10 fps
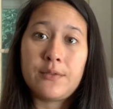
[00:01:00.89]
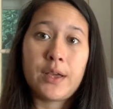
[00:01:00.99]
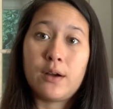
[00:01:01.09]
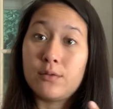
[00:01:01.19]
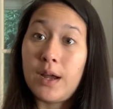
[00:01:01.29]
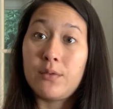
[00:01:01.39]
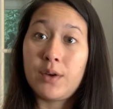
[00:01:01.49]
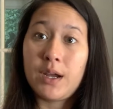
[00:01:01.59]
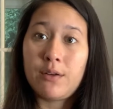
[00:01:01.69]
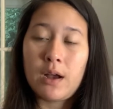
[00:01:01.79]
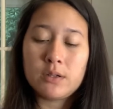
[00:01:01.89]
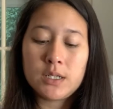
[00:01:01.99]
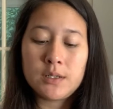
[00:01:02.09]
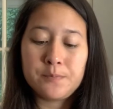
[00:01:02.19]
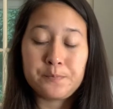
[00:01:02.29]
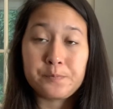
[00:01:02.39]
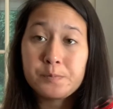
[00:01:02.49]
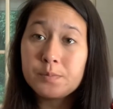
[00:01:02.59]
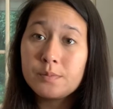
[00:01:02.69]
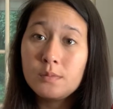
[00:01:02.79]
have like a red ring around it.
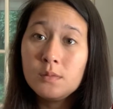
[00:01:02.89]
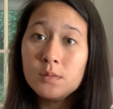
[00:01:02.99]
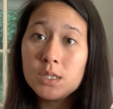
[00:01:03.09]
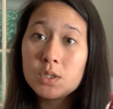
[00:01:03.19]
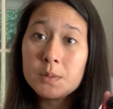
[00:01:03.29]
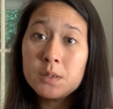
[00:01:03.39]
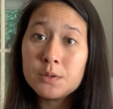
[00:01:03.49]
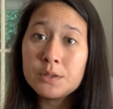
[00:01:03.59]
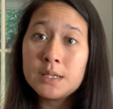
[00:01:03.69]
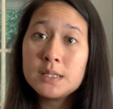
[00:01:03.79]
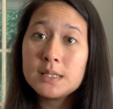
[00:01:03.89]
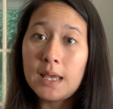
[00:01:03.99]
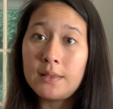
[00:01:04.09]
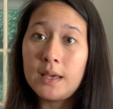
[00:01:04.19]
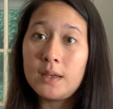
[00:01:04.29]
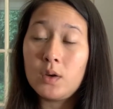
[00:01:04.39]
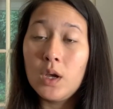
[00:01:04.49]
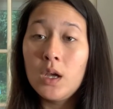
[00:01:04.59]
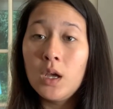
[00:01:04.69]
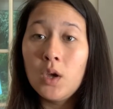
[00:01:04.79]
So I'm going to brew this, and then
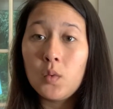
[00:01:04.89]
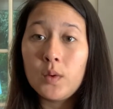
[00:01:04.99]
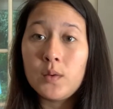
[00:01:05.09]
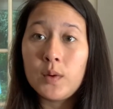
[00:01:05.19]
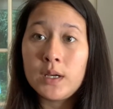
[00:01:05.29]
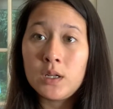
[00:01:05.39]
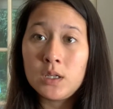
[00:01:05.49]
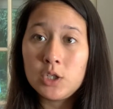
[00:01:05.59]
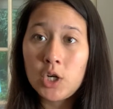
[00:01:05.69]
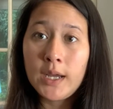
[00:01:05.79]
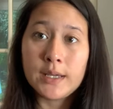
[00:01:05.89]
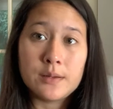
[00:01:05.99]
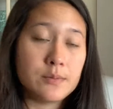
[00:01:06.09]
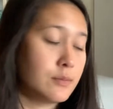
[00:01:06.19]
we will try it.